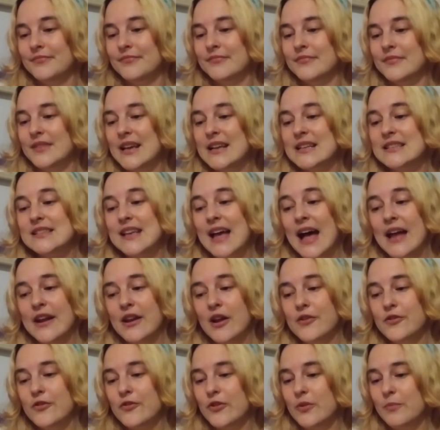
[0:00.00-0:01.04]
They sat
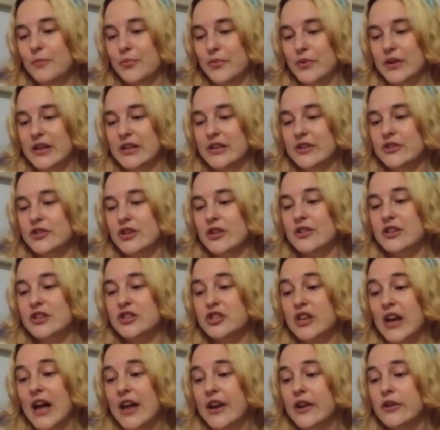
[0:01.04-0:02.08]
under the bridge in the
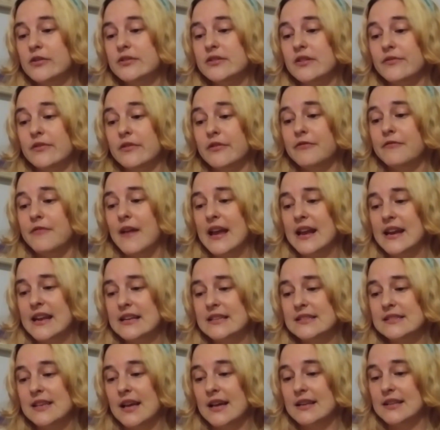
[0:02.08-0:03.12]
shadows of the fading
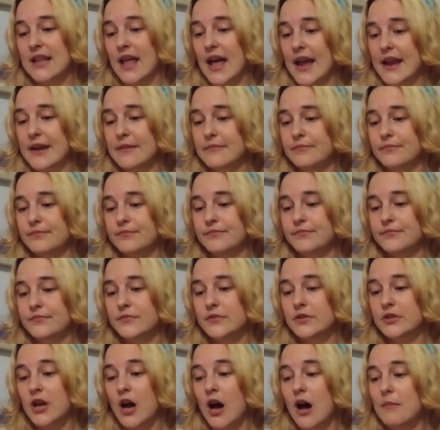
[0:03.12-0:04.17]
sunlight,
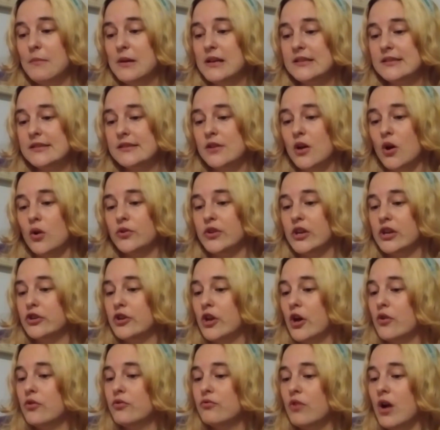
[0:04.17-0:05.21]
Thomas, holding
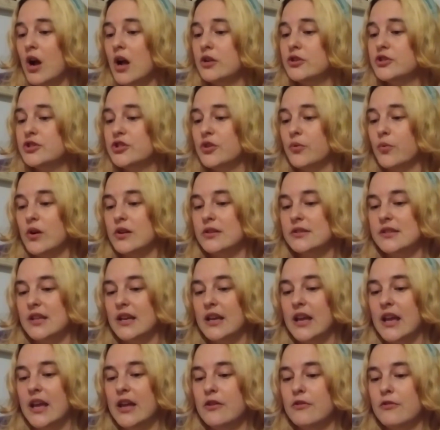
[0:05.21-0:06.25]
no grudge towards the
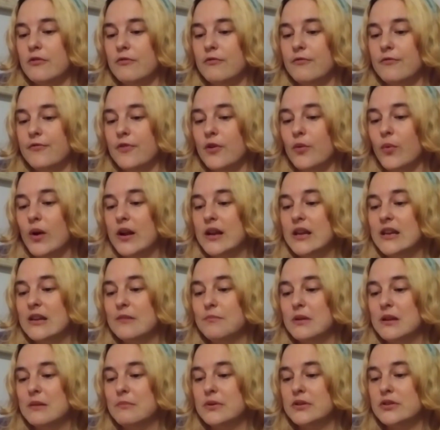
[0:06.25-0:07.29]
kitten for what he had
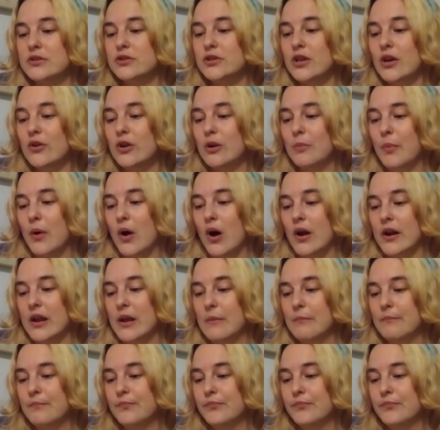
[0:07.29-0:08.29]
been bestowed upon him,